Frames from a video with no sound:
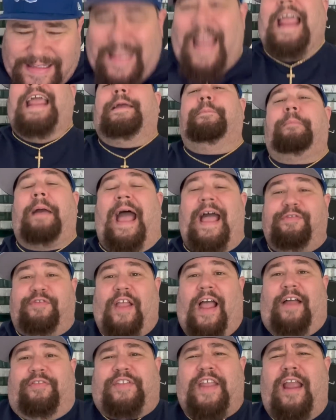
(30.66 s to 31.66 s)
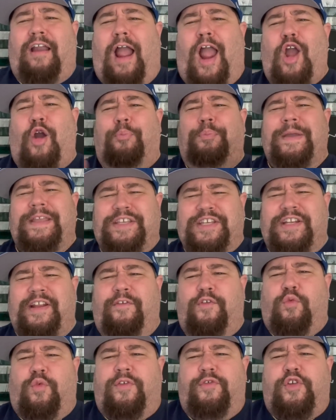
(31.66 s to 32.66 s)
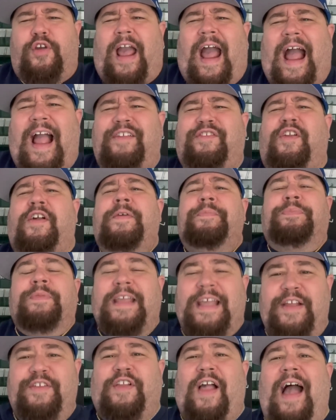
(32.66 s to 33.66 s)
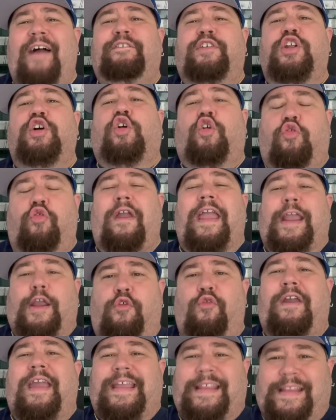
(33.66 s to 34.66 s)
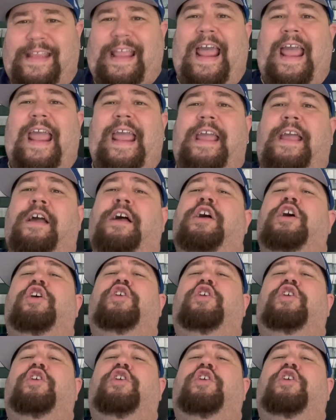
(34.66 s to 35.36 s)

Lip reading: Dingbats out there. I hope each and every one of you guys is having a great, great day.